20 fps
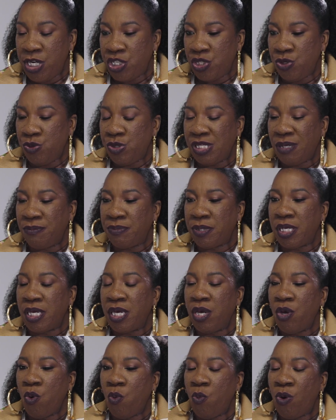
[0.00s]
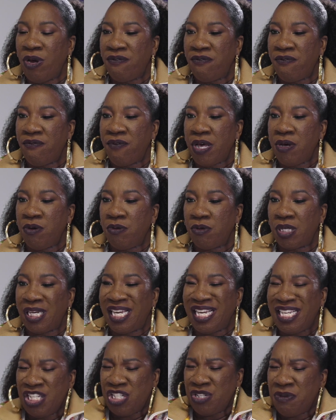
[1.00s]
do something. What felt
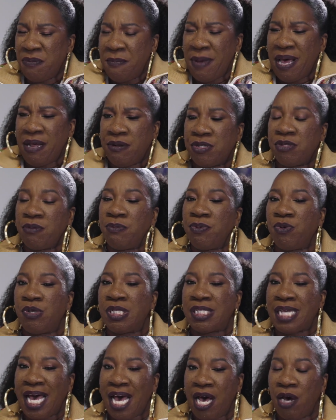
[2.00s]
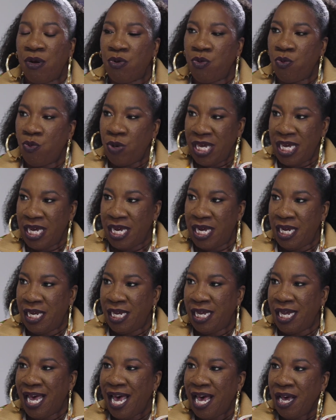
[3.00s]
insurmountable is how
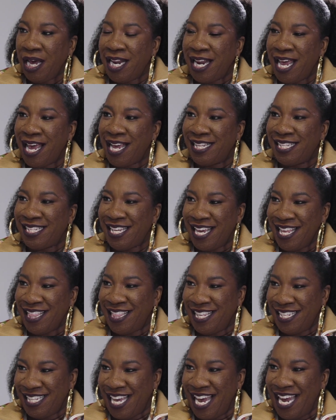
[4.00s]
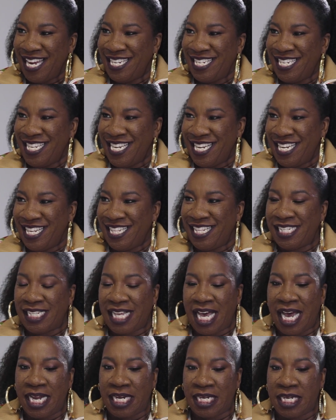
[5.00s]
can I take this idea
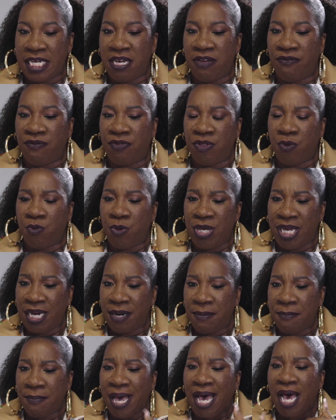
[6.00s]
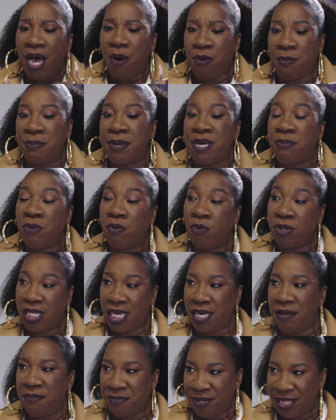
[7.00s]
that we can empower people
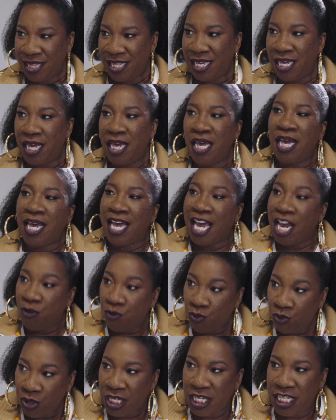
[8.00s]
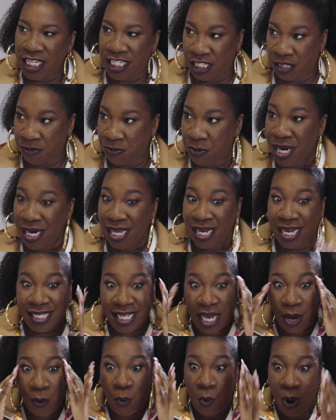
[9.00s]
with empathy and really spread it?
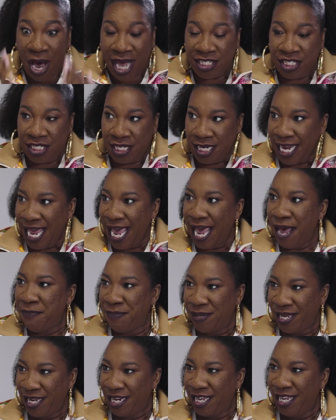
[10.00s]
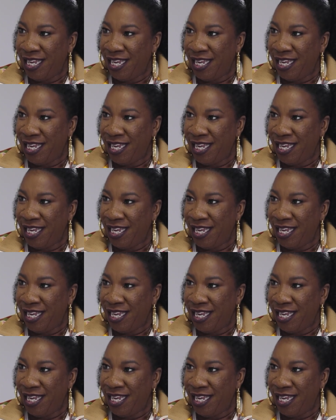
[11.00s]
Because I watched it happen.